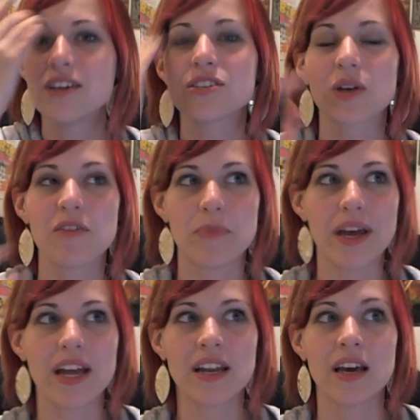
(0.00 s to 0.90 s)
So I've
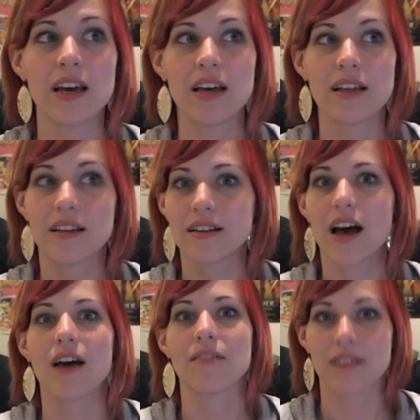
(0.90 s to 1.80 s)
been,
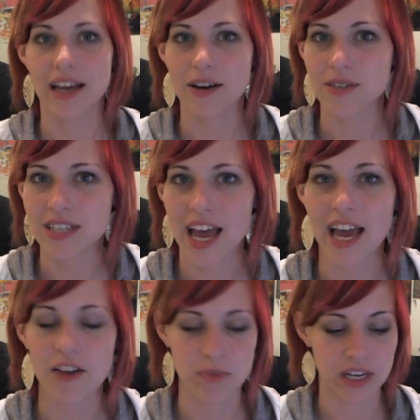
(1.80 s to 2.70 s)
like I was
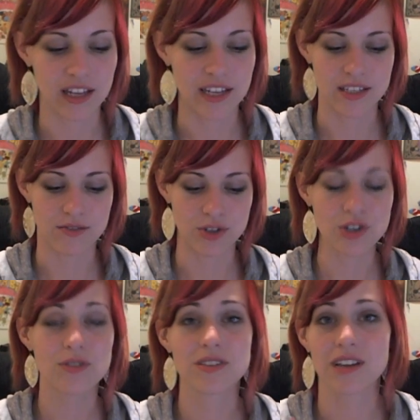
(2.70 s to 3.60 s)
saying, I've been in lots of
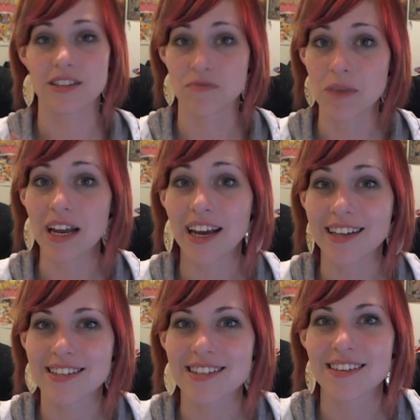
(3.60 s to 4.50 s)
shoots, lots of
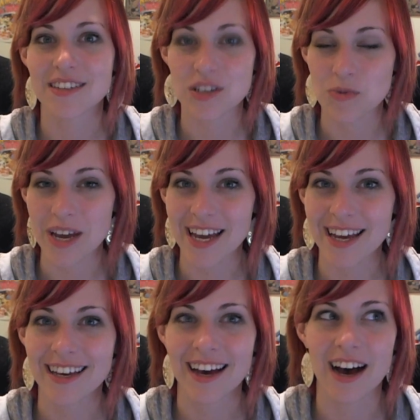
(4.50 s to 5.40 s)
meetings this
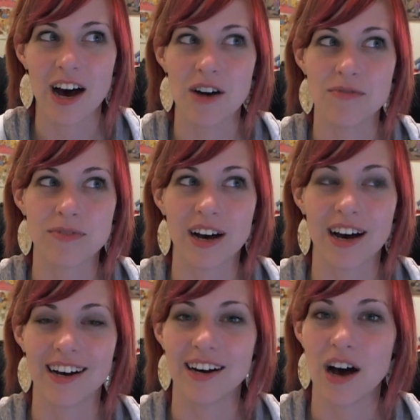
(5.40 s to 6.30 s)
week of
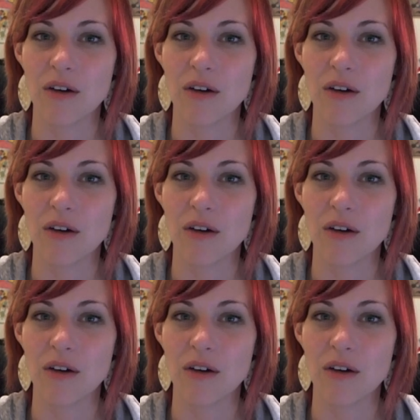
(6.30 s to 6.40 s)
uh,